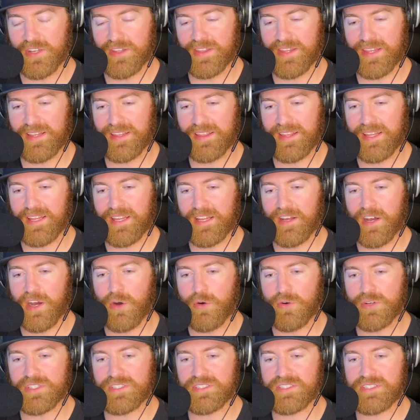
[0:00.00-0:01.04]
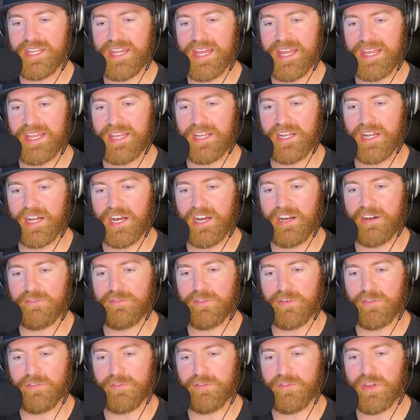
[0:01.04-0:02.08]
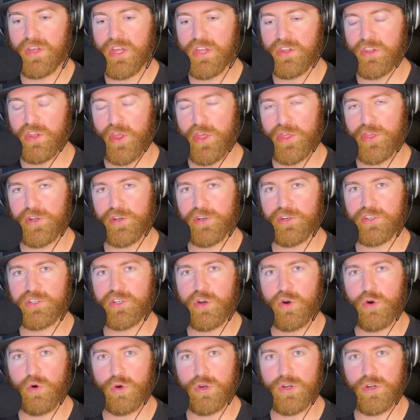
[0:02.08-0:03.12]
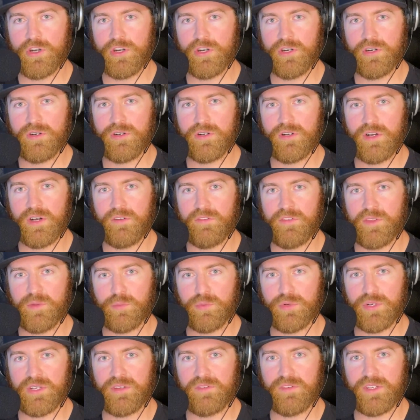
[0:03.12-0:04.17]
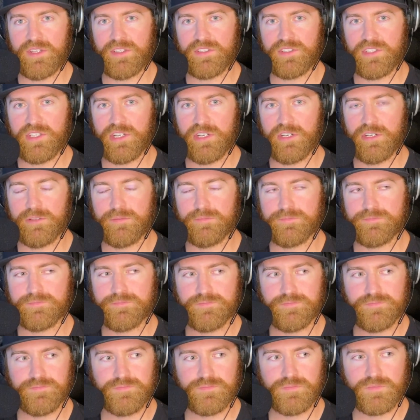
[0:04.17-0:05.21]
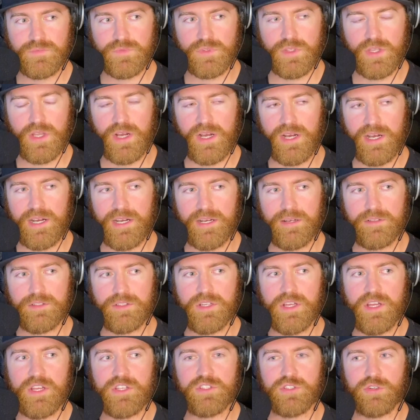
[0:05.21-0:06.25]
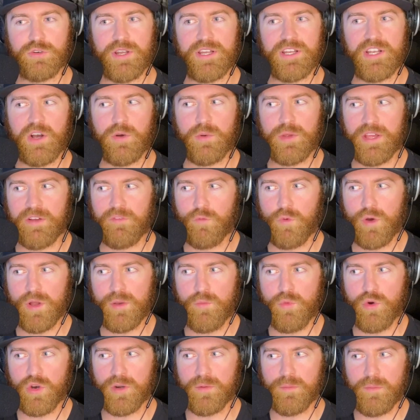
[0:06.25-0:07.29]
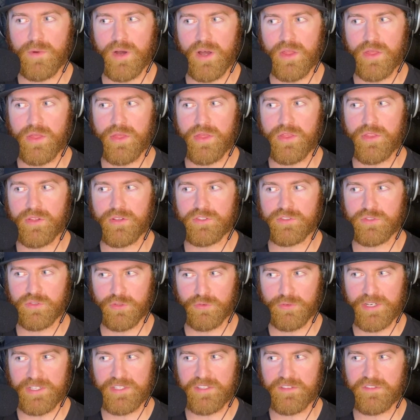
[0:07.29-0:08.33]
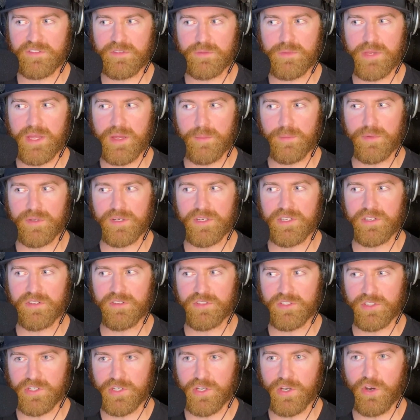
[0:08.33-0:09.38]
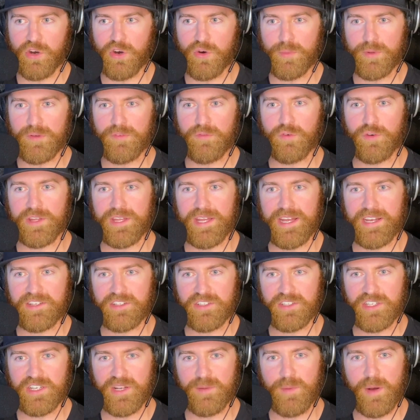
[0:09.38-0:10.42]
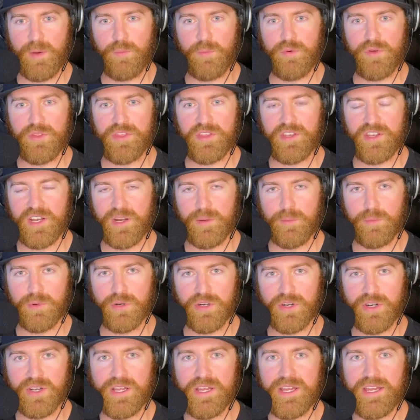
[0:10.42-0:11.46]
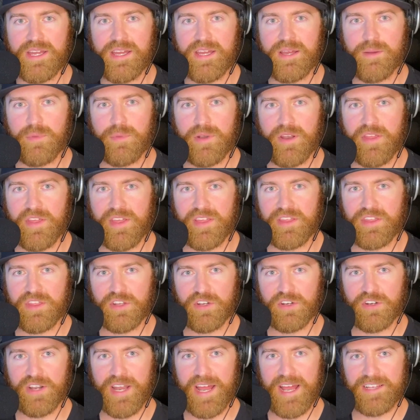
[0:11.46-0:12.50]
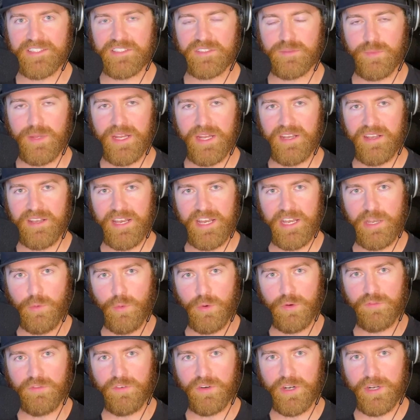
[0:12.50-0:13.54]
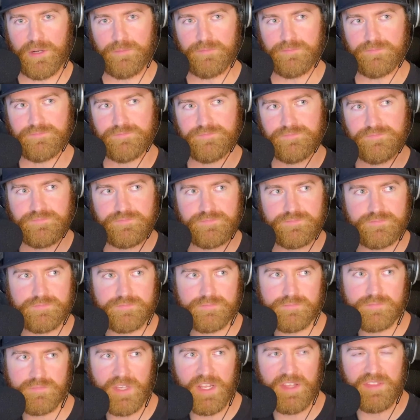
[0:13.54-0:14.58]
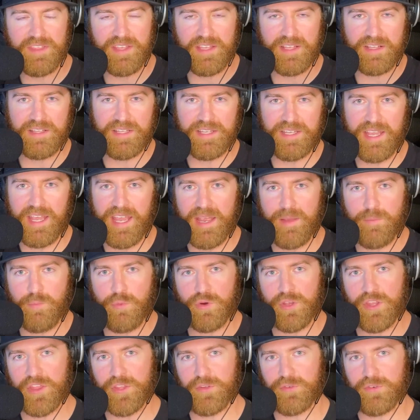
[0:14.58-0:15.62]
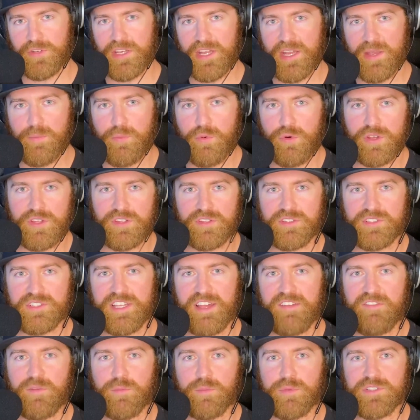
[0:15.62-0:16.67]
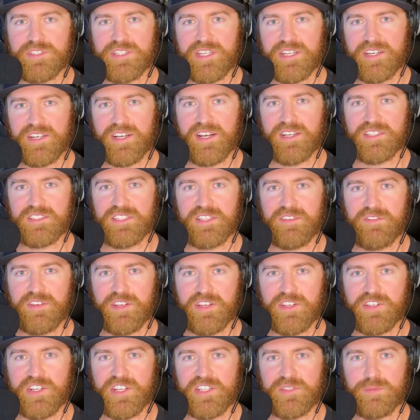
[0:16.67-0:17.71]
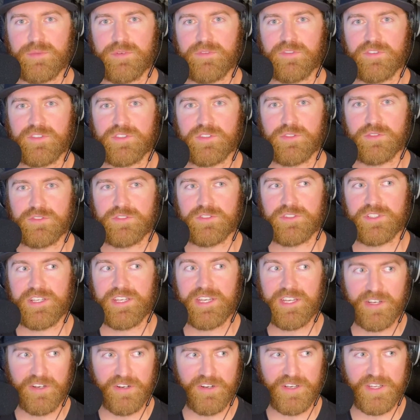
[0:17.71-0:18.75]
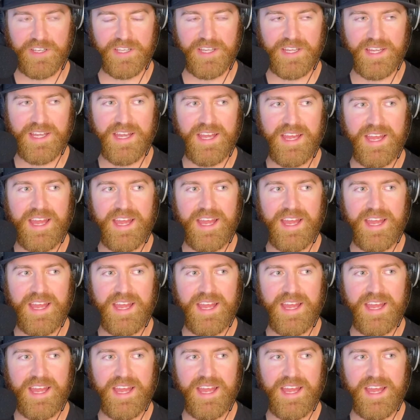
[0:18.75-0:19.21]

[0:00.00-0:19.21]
I think they always take it off of the third quarter of the previous year. Uh, so right now we have one more month, so the rest of September here to go before they actually come up with the number. But I think they're estimating anywhere from, I think like eight point three, eight point seven percent cost of living adjustment for Social Security.